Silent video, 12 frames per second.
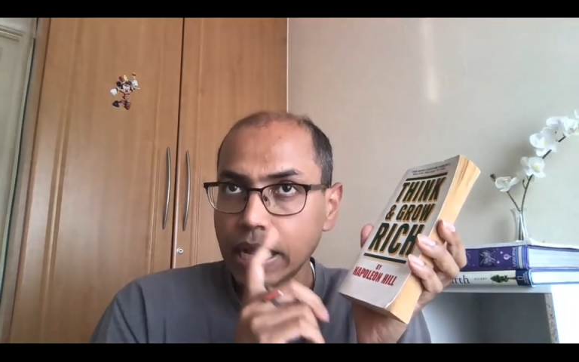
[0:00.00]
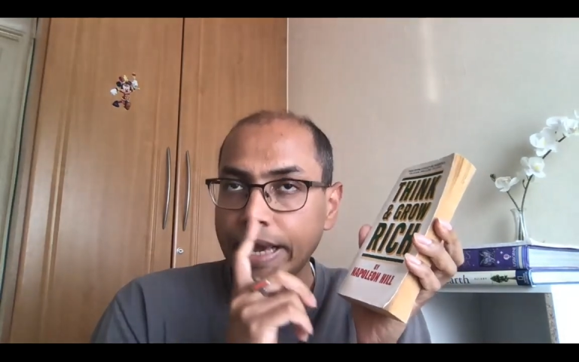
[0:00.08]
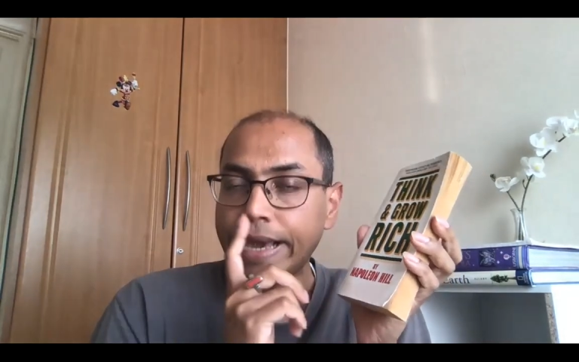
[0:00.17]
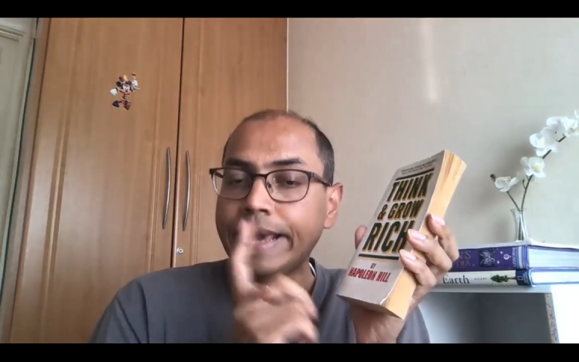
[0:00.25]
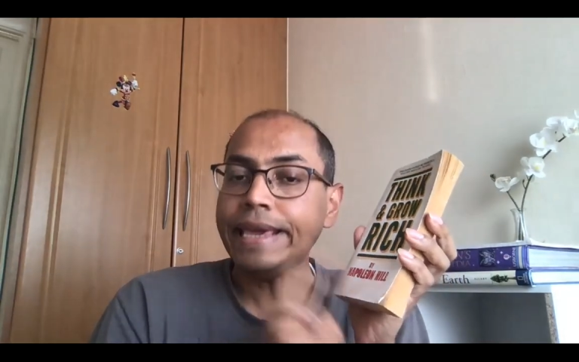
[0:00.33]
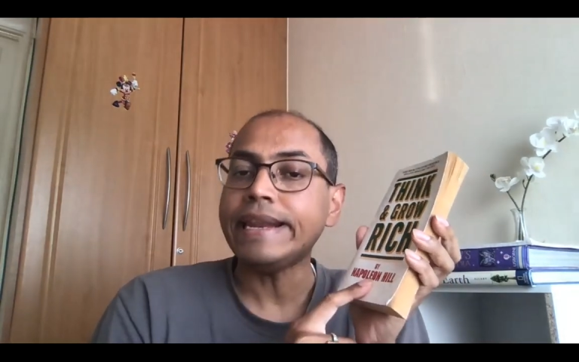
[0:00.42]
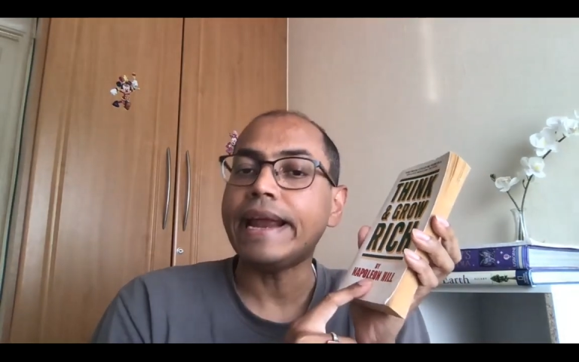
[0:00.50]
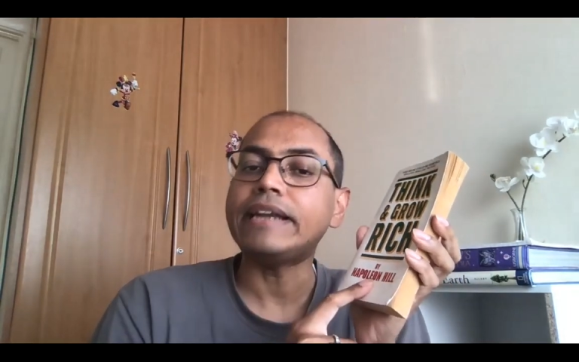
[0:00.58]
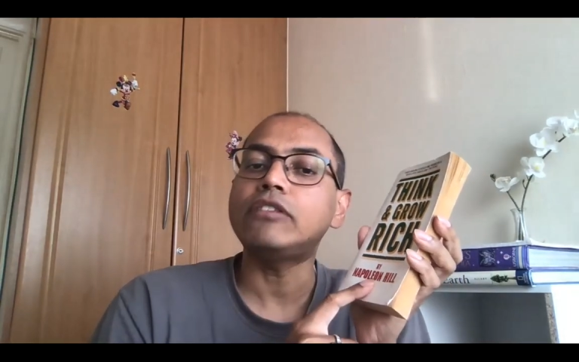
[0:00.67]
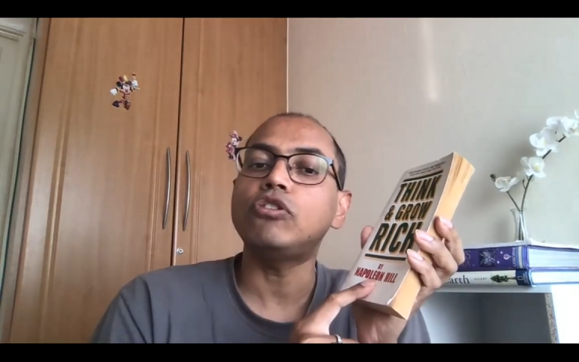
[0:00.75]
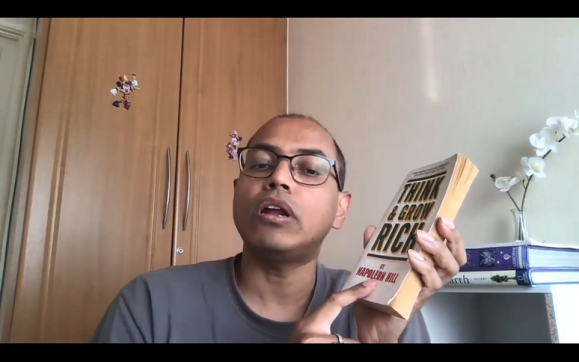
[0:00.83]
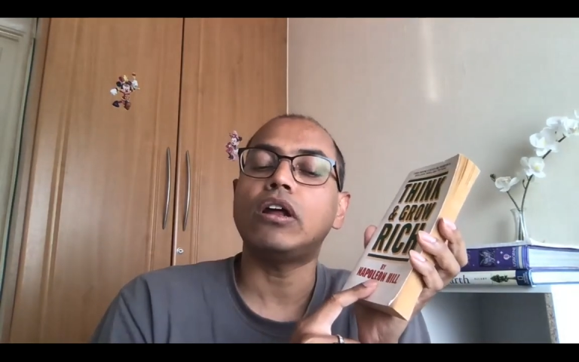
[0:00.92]
He
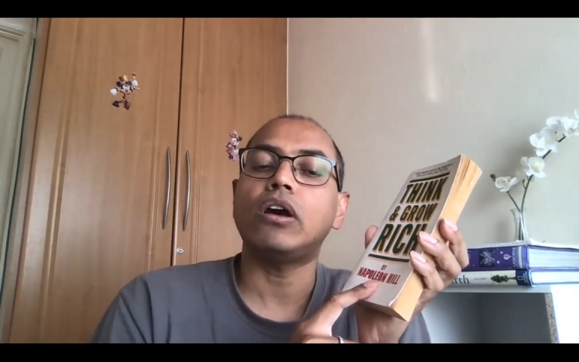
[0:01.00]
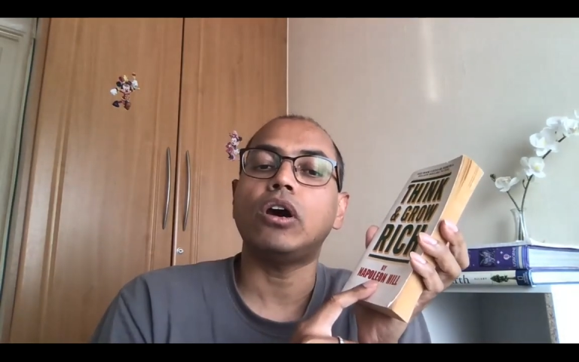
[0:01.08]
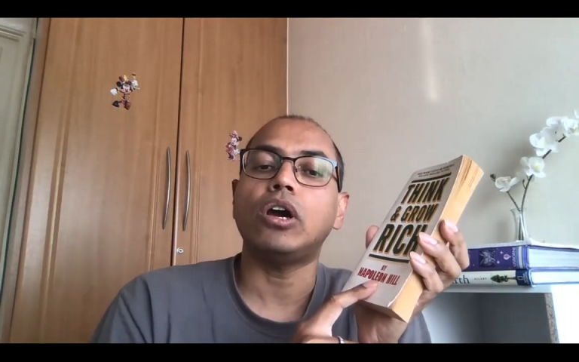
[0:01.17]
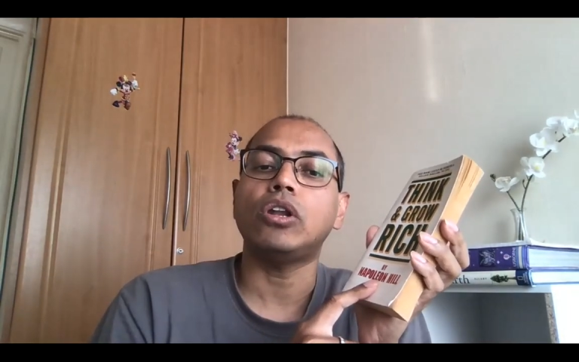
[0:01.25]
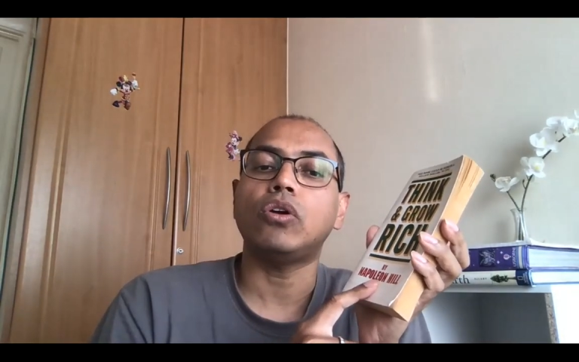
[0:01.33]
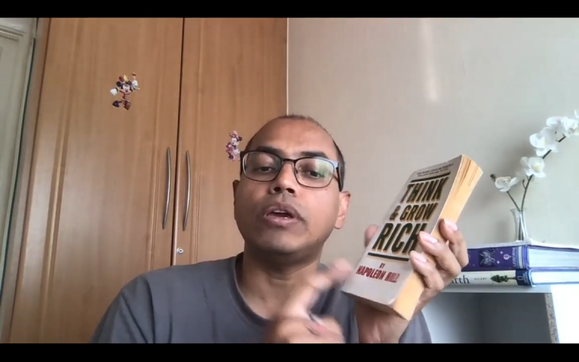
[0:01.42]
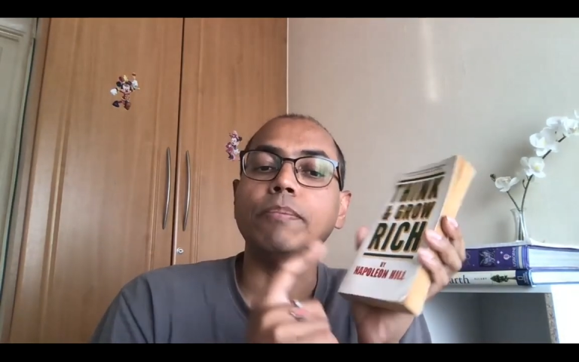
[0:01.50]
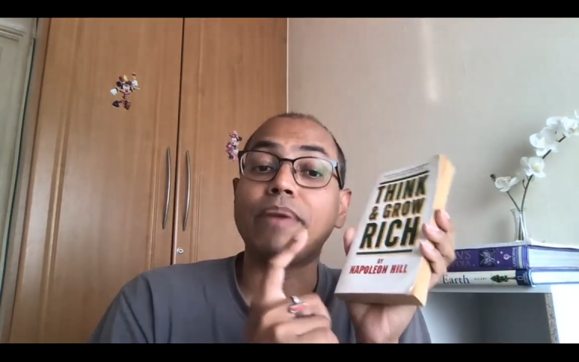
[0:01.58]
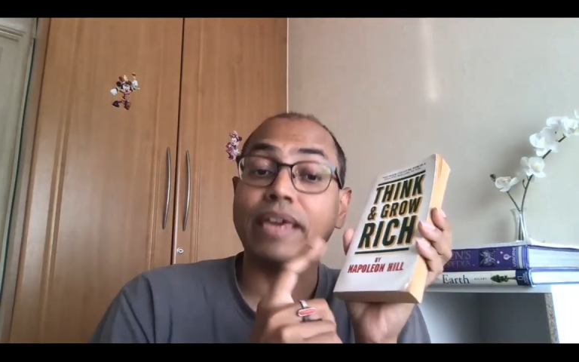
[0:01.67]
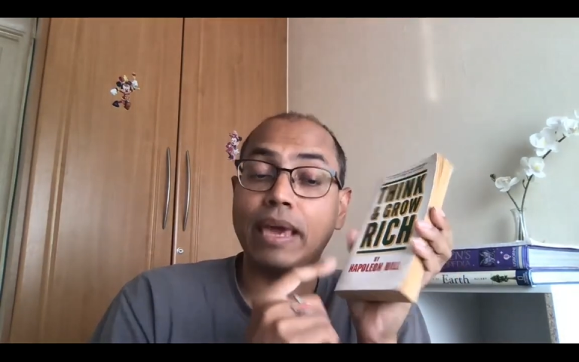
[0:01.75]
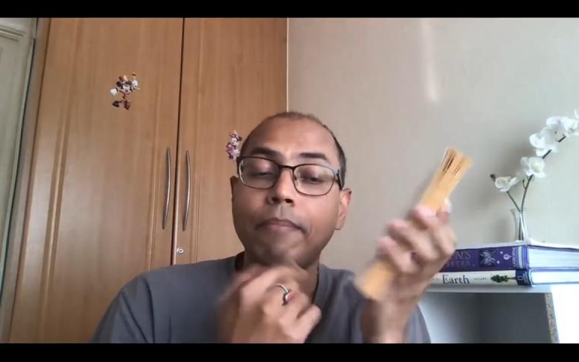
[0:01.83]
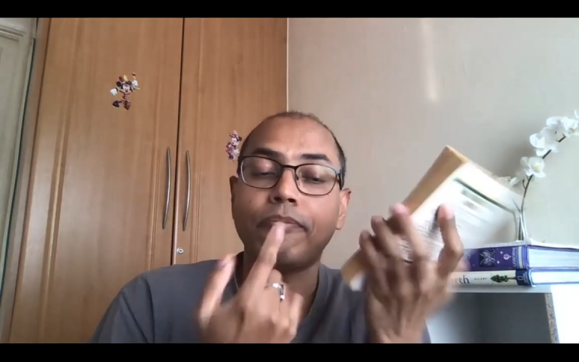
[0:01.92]
read he
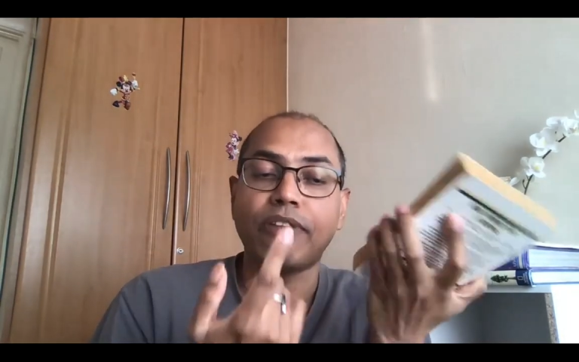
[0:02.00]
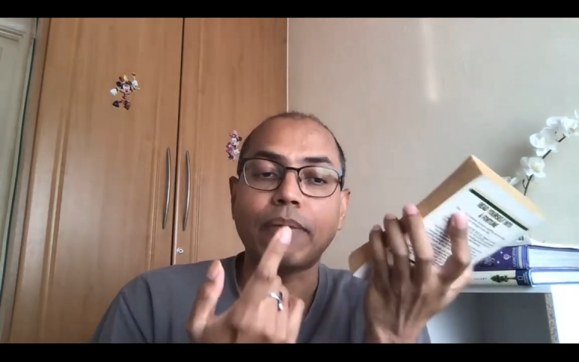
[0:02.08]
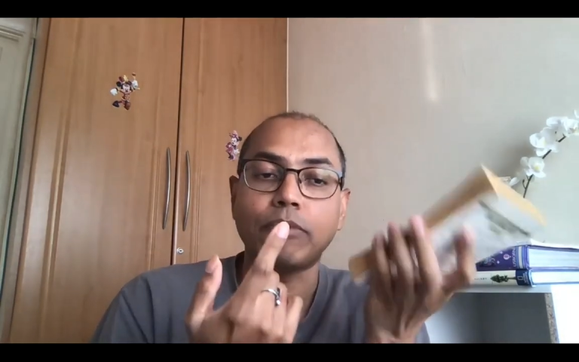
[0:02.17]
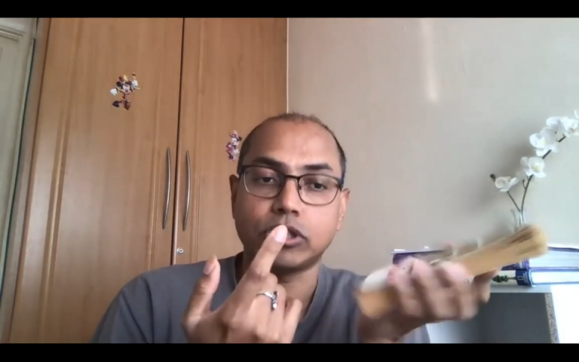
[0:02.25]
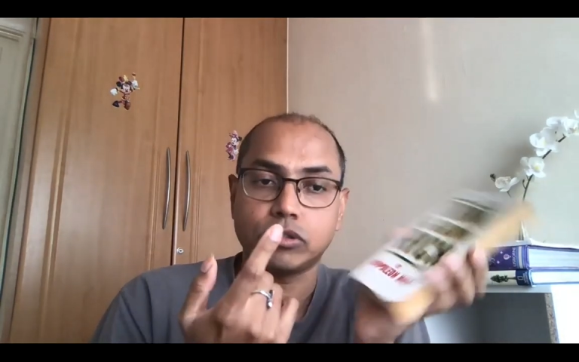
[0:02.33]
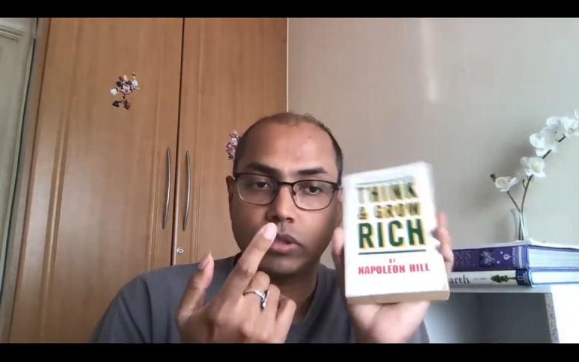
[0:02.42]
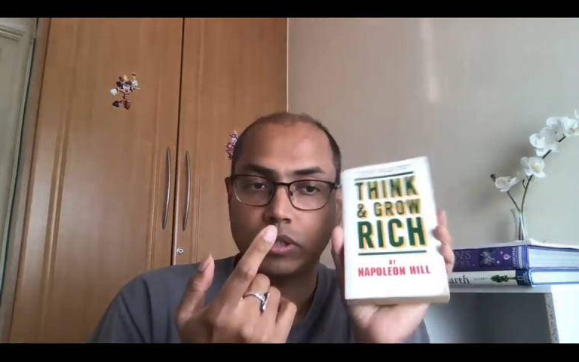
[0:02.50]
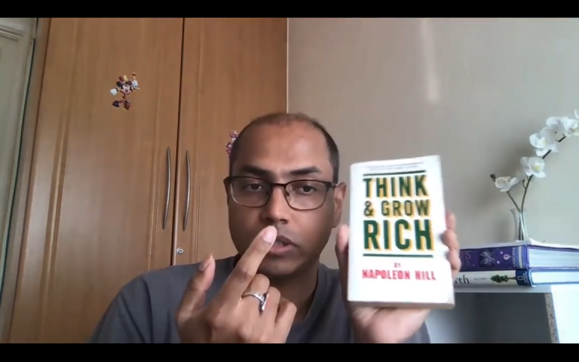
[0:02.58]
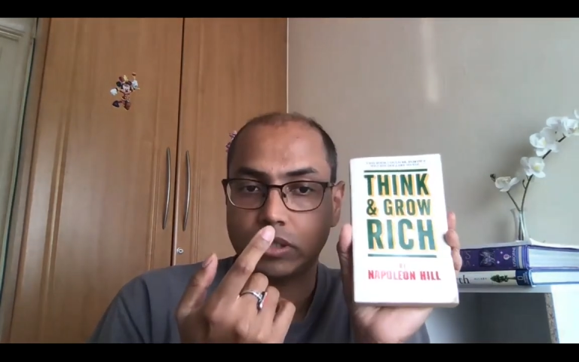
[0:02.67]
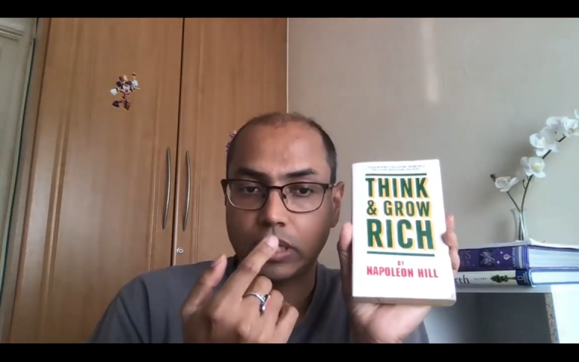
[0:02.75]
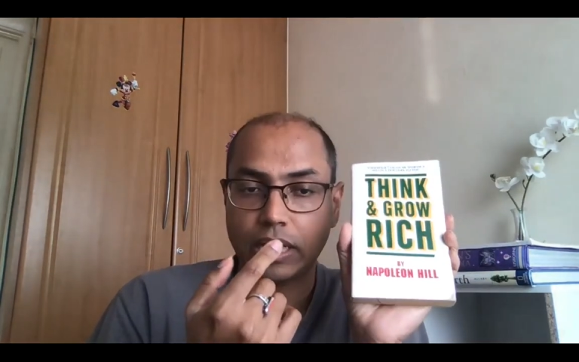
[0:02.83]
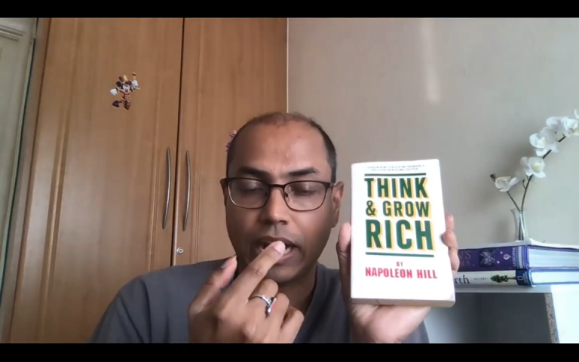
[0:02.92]
became famous with
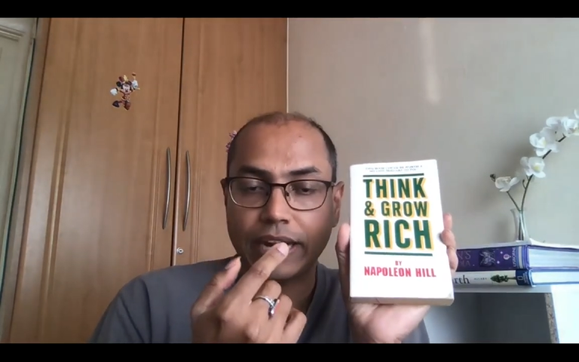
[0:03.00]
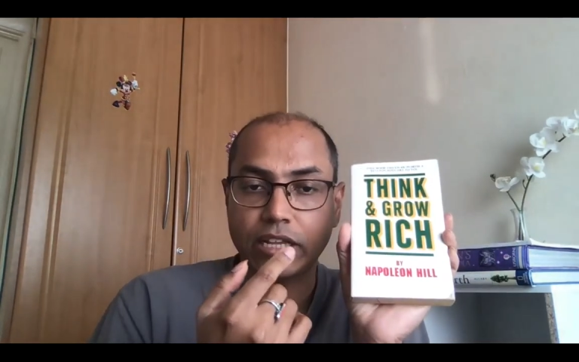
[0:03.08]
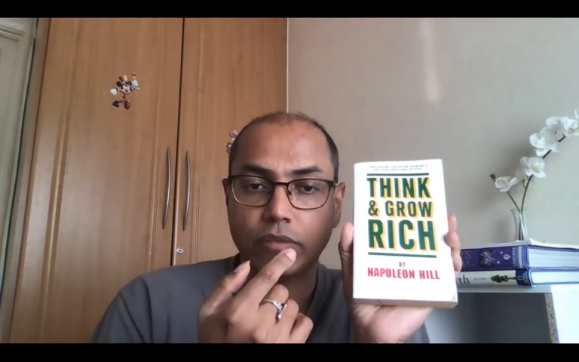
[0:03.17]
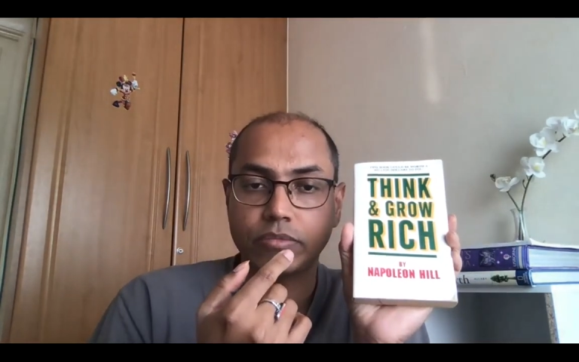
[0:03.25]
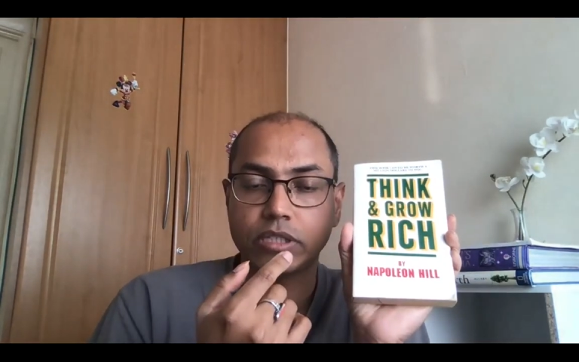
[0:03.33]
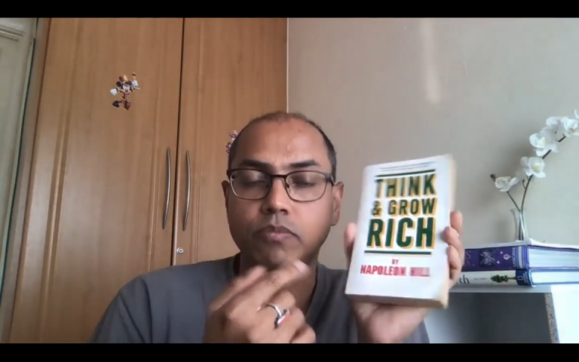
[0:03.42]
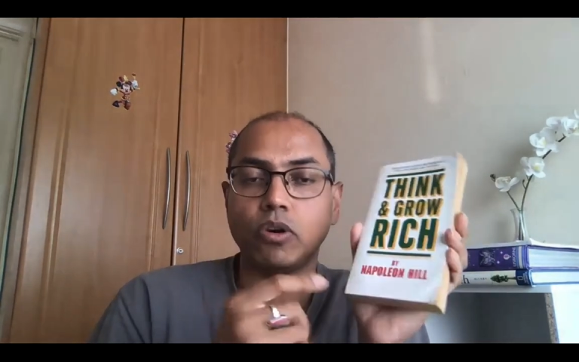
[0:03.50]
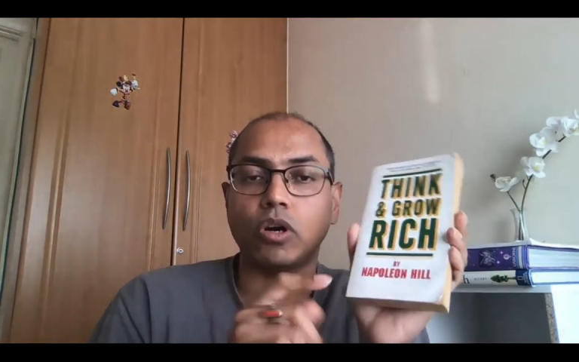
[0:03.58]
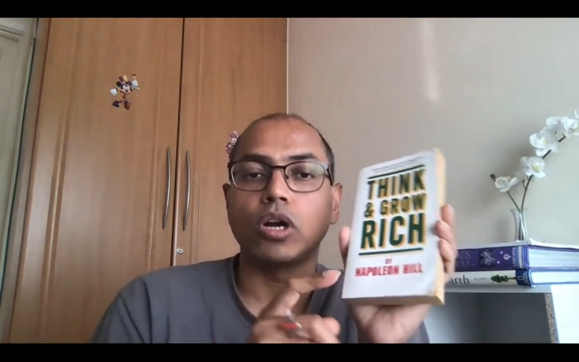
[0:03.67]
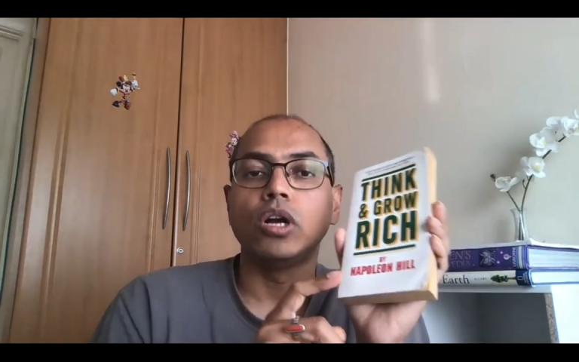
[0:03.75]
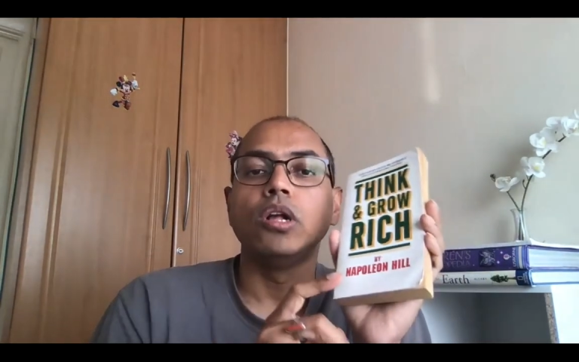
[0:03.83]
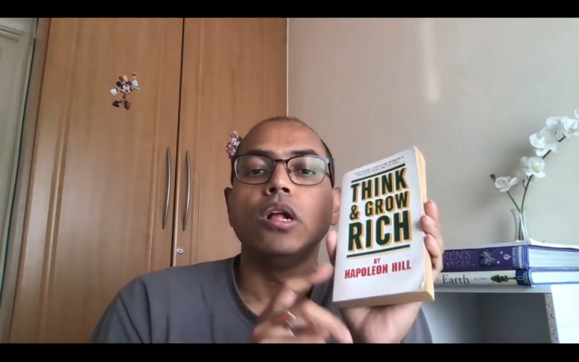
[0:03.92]
this writing of this book,